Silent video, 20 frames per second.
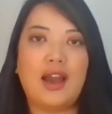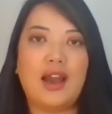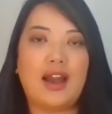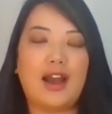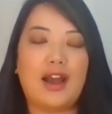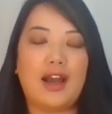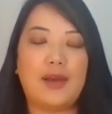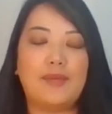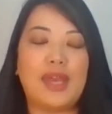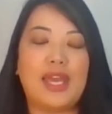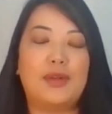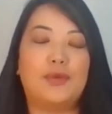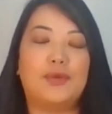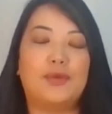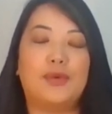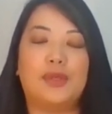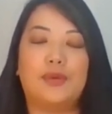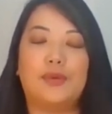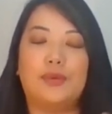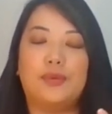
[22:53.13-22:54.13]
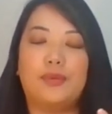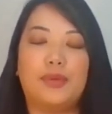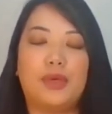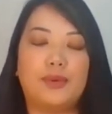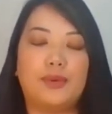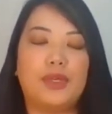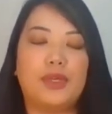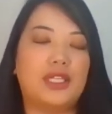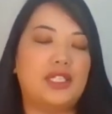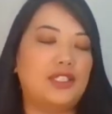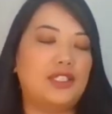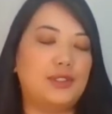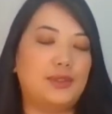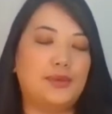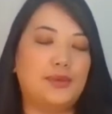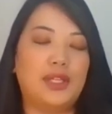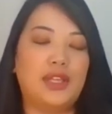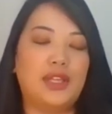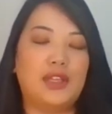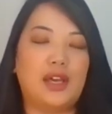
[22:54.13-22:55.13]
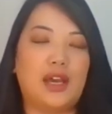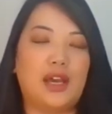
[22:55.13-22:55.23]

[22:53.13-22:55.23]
And what we're going to do with